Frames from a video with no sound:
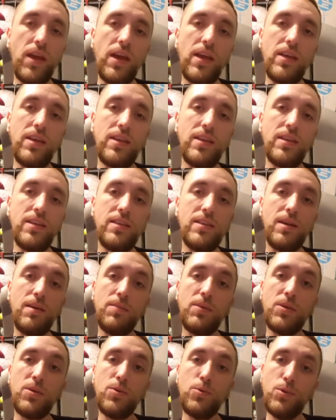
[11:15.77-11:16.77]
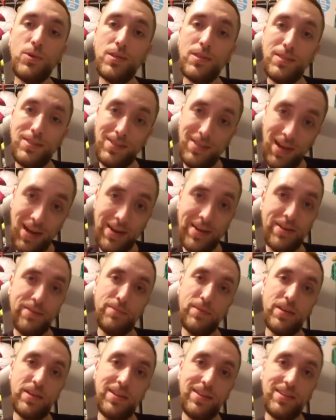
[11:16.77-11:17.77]
AEW
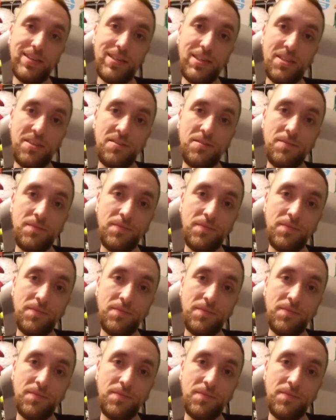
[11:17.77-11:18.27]
Dynamite.